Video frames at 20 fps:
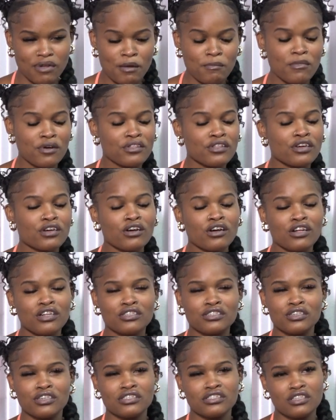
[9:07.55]
My mother
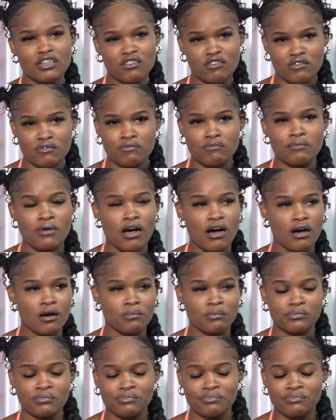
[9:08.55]
calls herself,
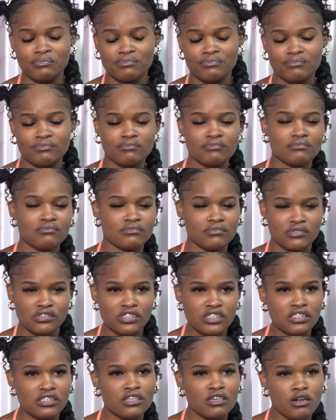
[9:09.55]

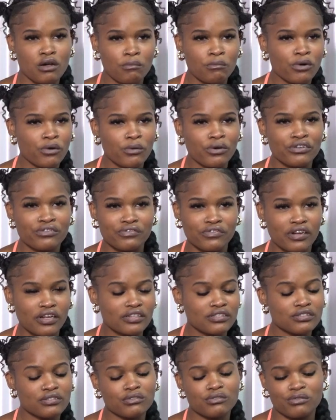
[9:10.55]
she's the number one
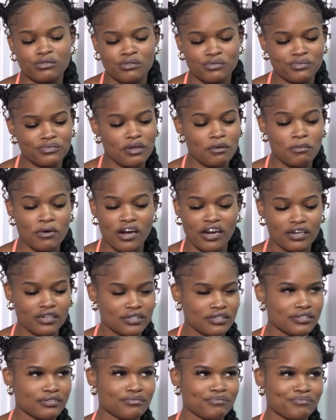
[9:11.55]
fan, so
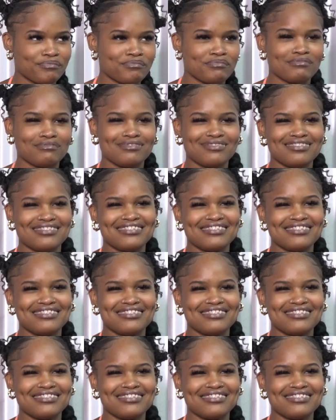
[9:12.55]
apparently.